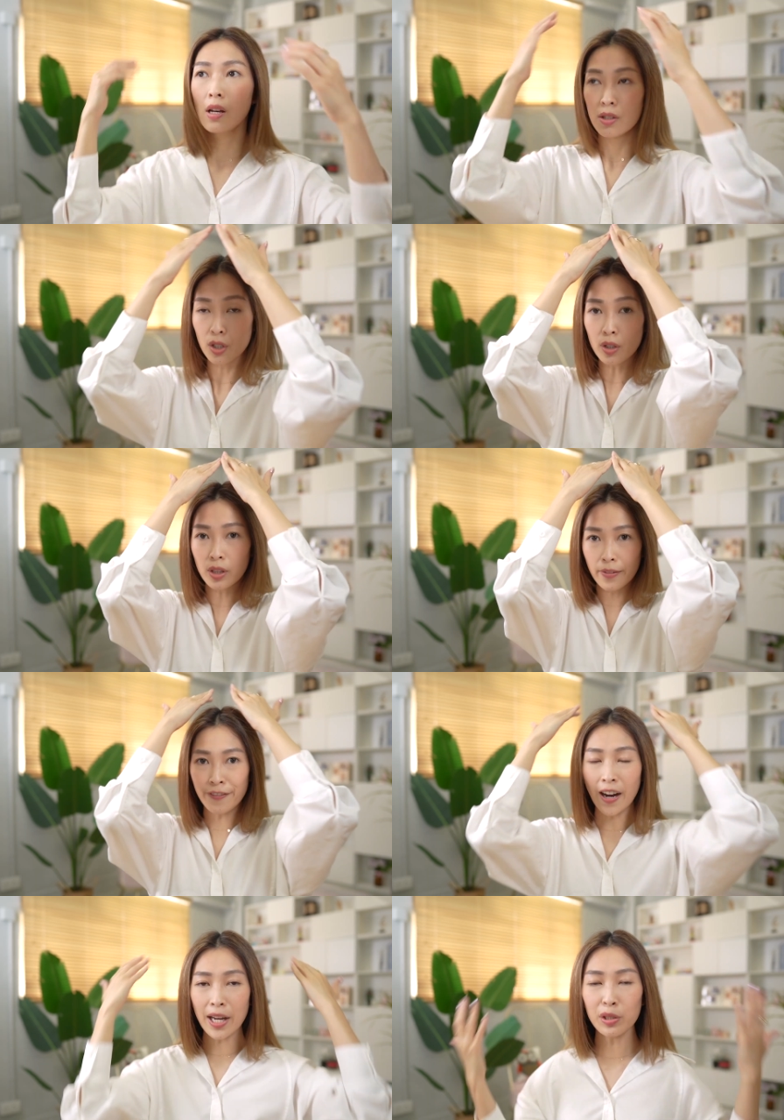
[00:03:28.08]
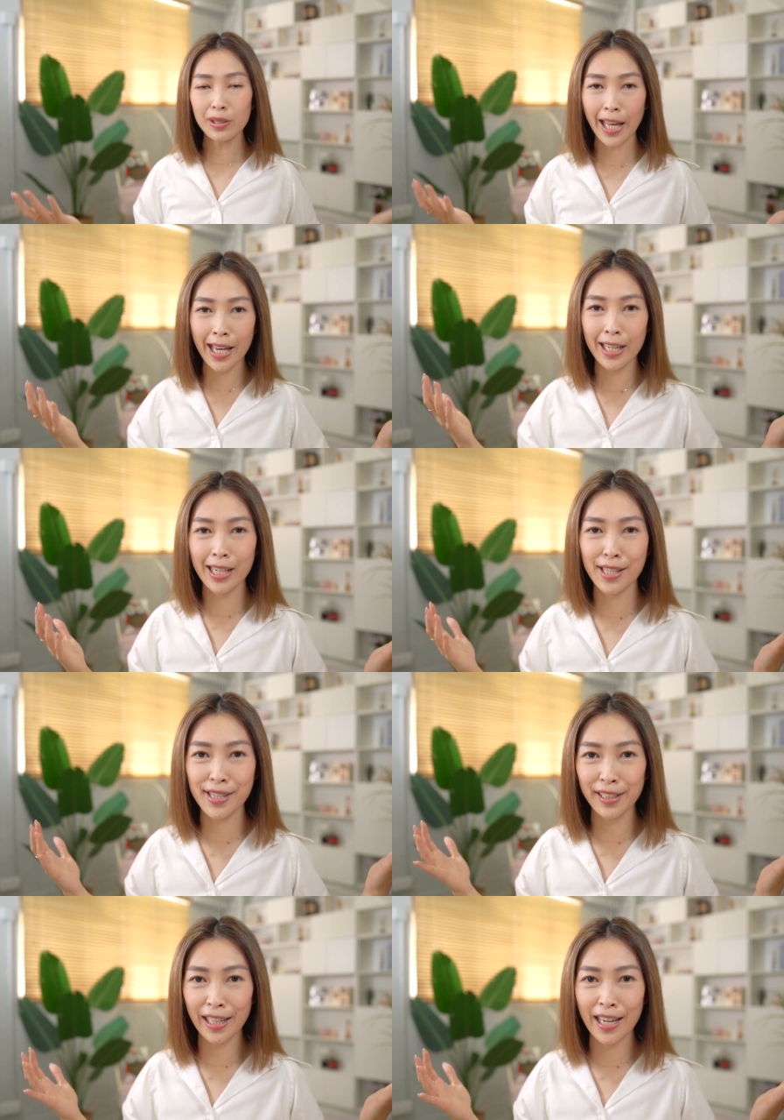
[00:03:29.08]
So the final layer
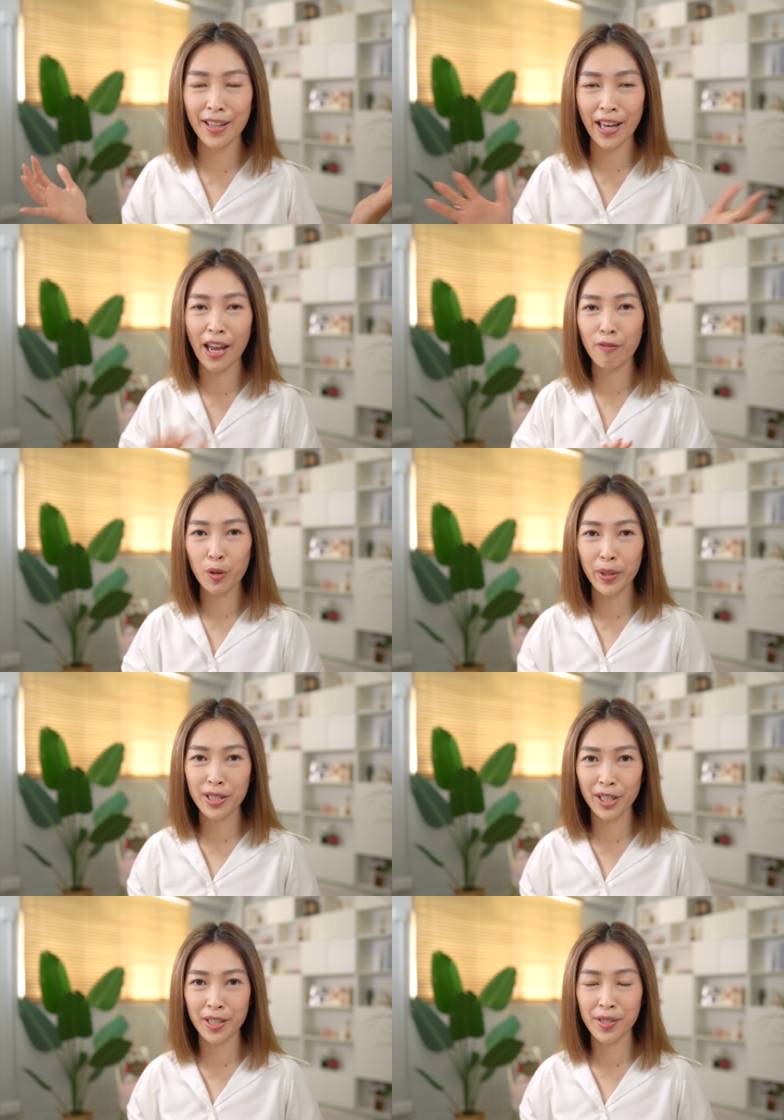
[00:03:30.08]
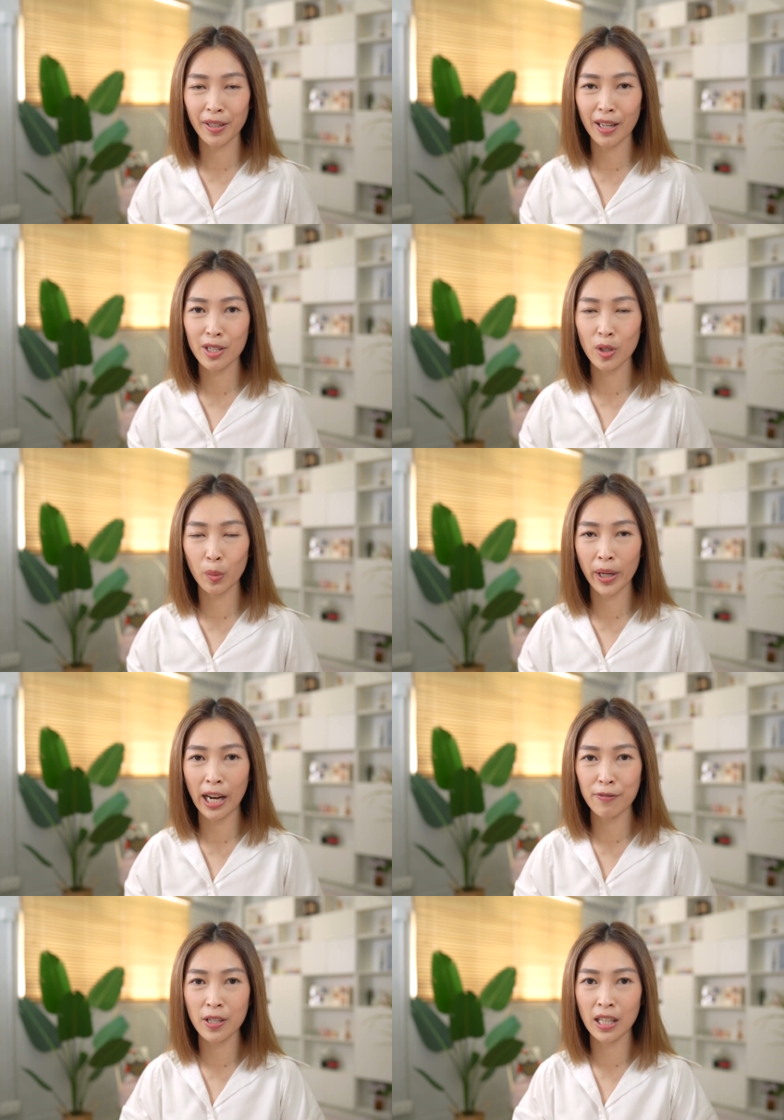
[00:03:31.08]
is the layer that everyone's gonna see, so we
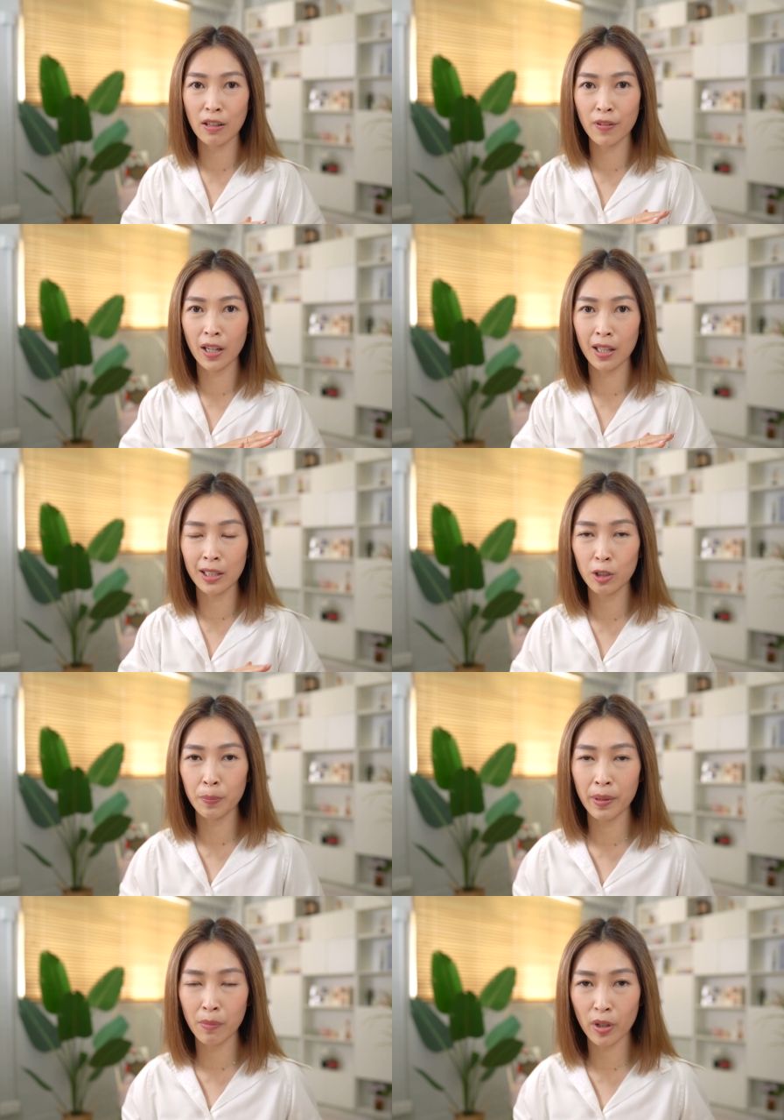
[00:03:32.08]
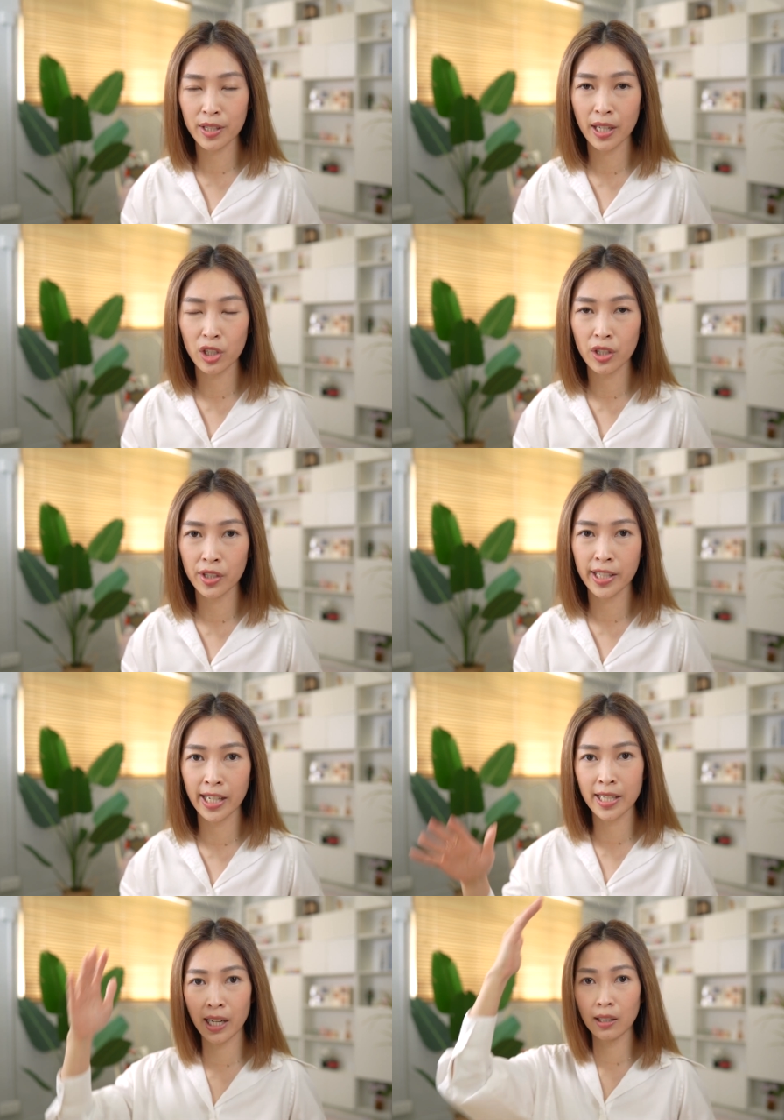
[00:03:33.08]
have to give it a little bit more attention to
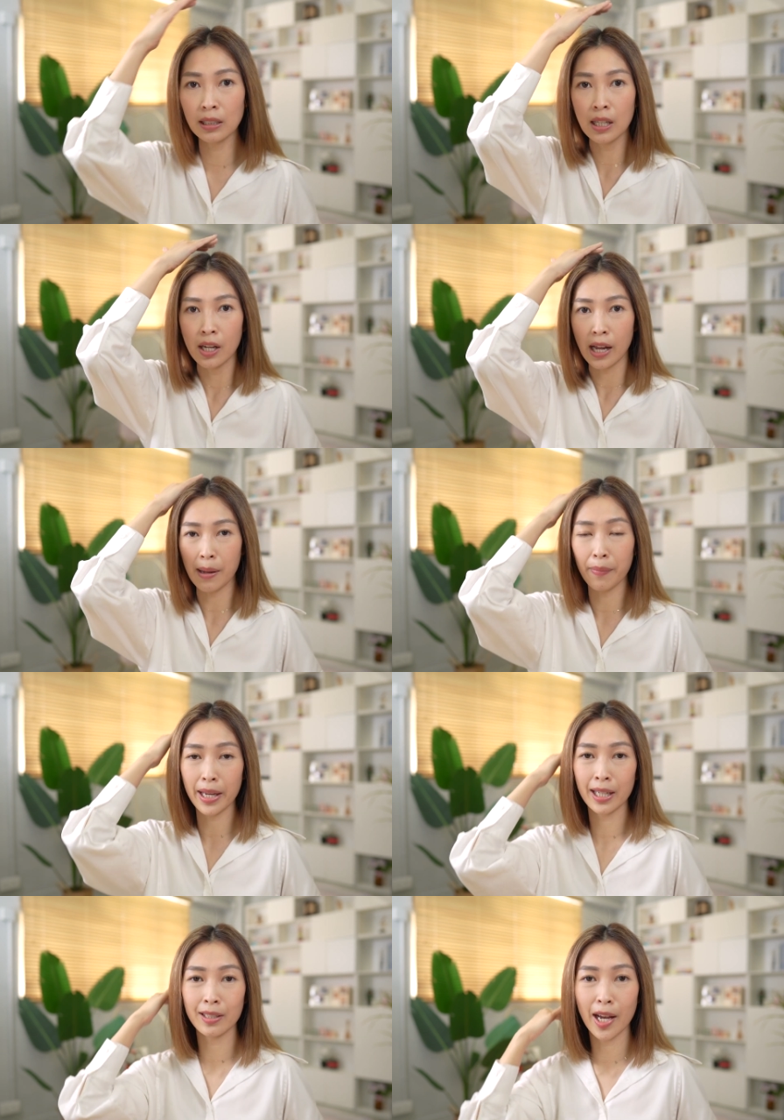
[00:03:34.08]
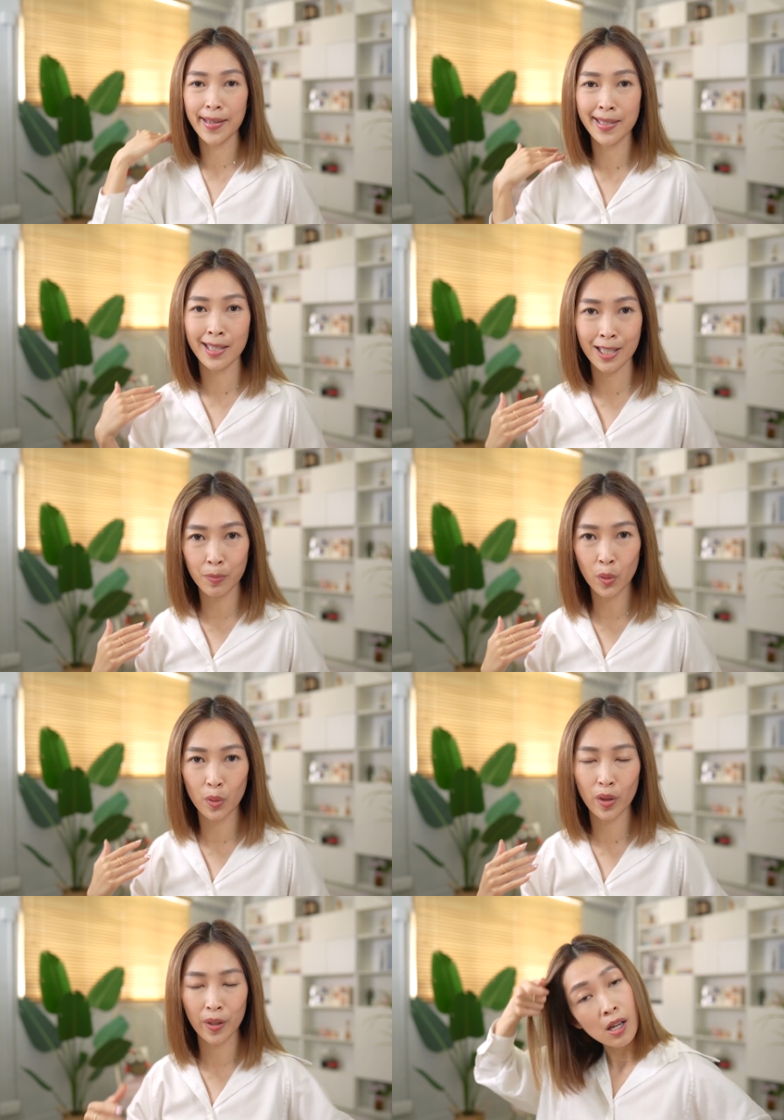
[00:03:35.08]
detail and make it nice and
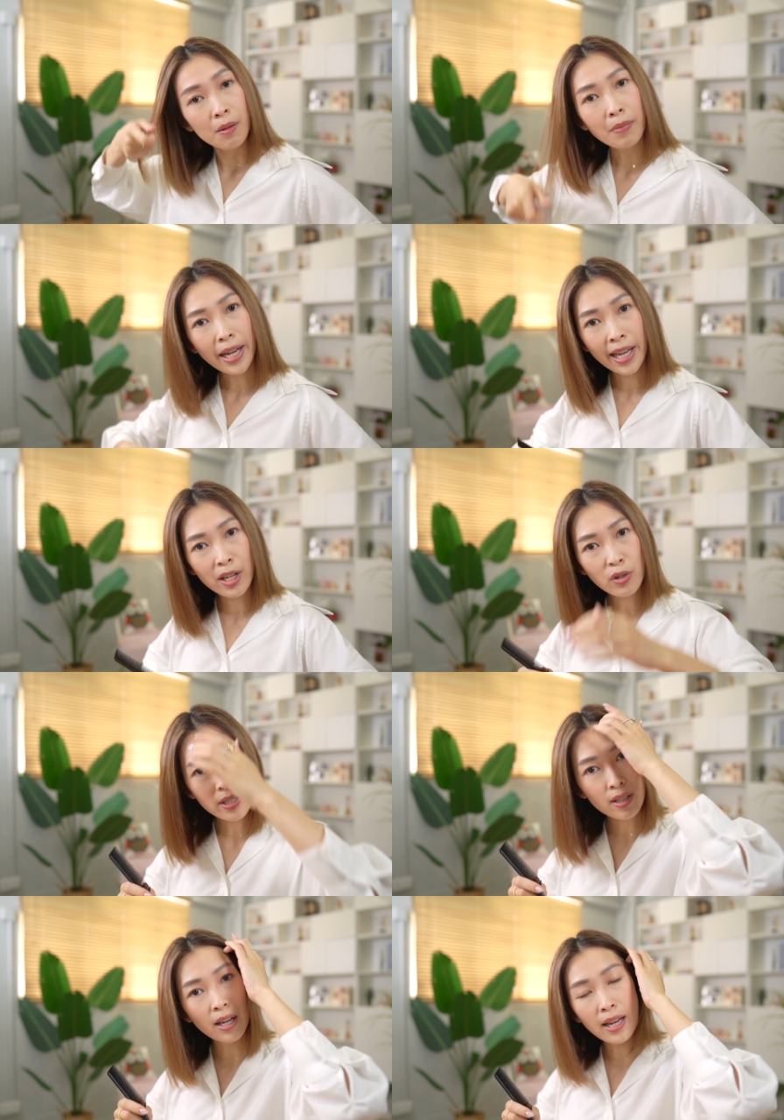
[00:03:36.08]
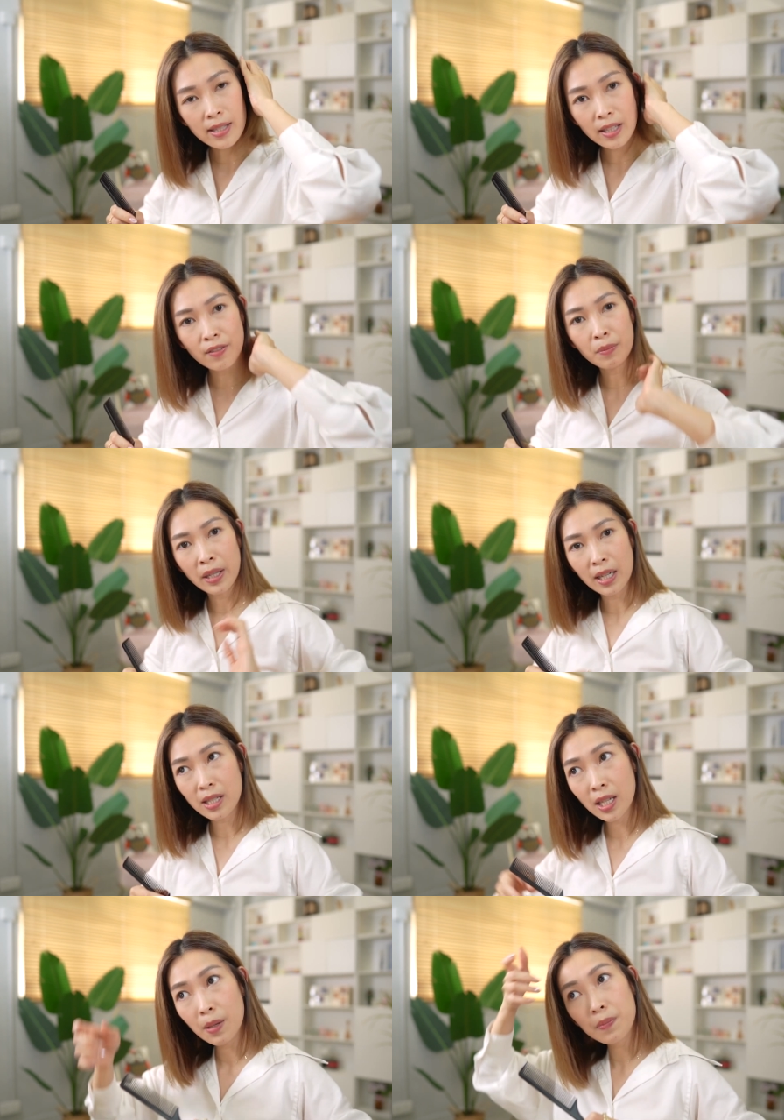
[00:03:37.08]
smooth. My hairdresser has given me
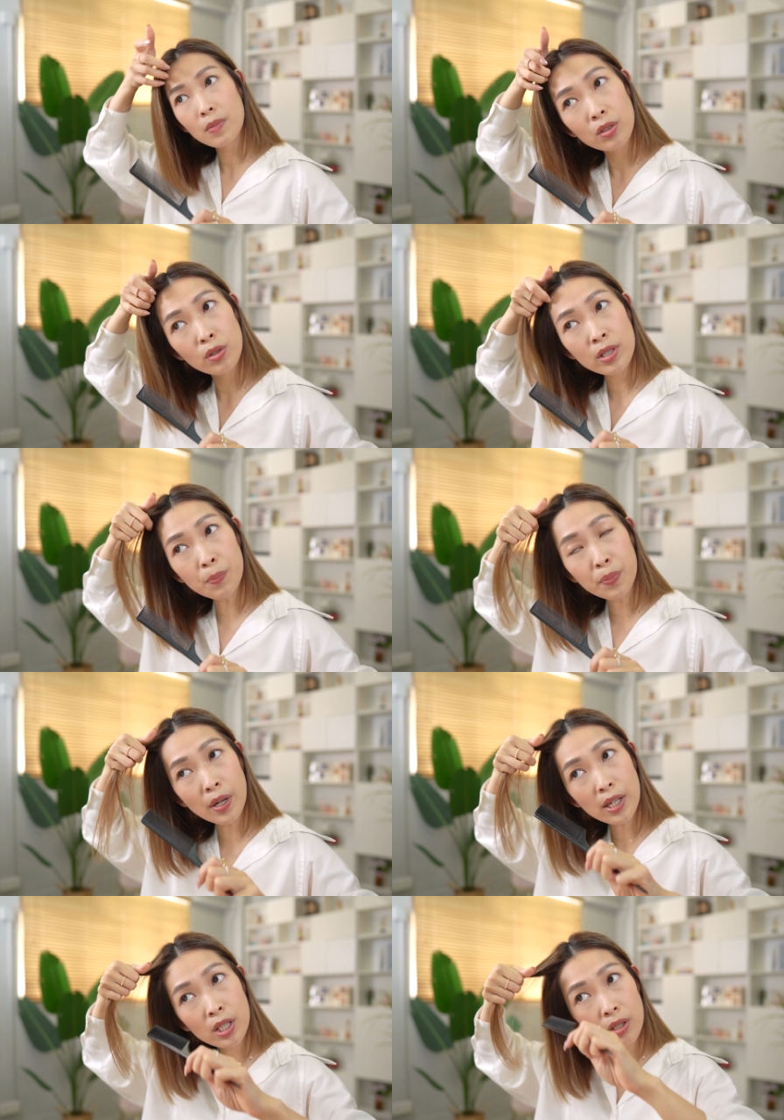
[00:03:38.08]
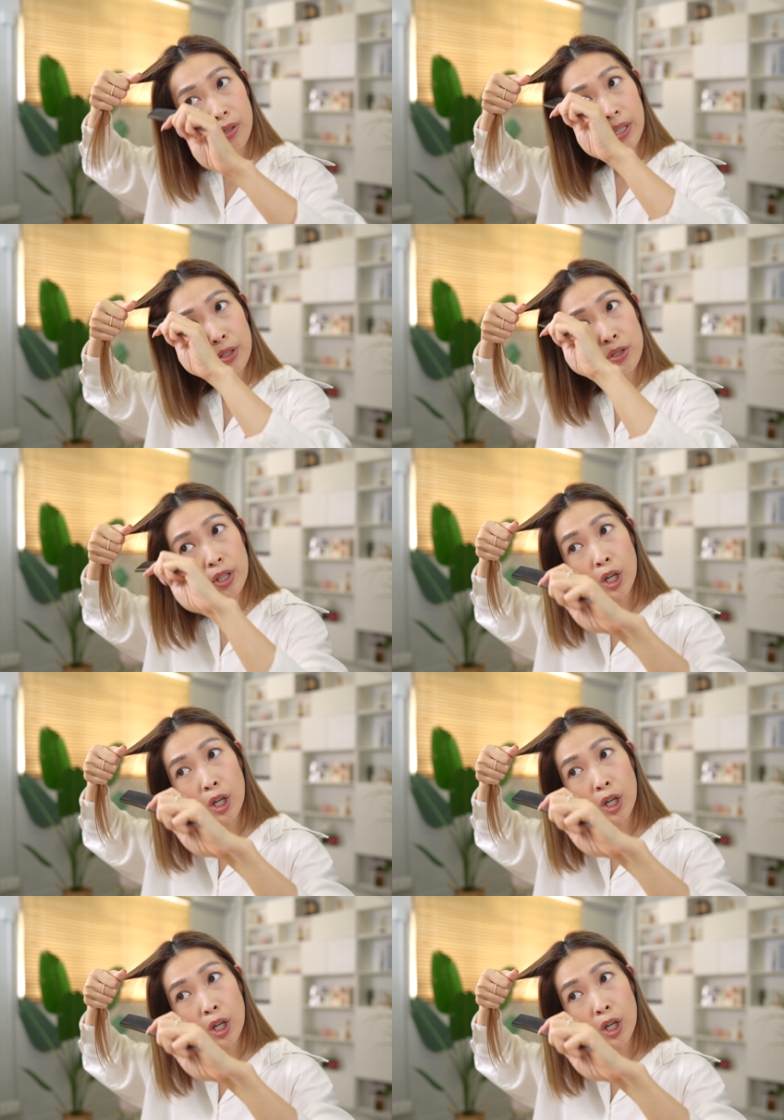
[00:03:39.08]
a tip. Use a brush or use a